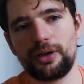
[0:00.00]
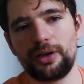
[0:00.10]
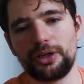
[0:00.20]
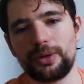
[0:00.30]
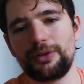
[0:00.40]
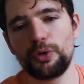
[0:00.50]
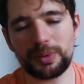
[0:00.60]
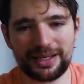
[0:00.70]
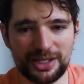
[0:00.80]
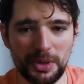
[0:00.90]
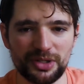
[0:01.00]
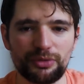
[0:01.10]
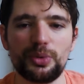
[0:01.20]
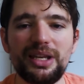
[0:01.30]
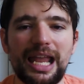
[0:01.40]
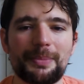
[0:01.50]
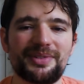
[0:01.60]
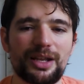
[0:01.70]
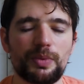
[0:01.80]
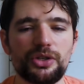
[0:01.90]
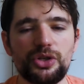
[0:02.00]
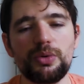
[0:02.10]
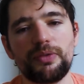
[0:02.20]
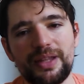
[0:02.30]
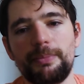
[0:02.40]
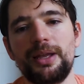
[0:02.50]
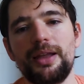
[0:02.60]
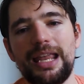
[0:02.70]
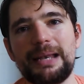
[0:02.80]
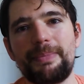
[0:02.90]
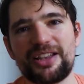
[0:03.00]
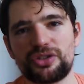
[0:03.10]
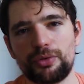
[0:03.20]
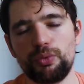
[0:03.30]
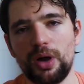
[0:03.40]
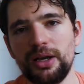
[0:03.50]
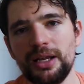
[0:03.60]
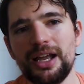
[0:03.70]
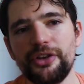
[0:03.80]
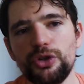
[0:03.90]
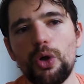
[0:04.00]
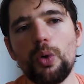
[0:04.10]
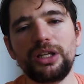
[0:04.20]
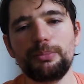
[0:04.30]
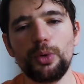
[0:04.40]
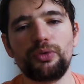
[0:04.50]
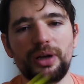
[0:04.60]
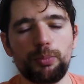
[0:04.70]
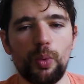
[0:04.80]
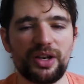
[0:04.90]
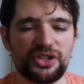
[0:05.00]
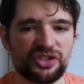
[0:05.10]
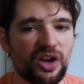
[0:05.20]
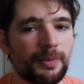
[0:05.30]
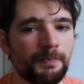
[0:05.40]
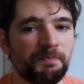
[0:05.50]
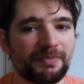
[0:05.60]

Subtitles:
if you play a sequence of 3 games and win 2 of them in best of 1, you only move up 1 star.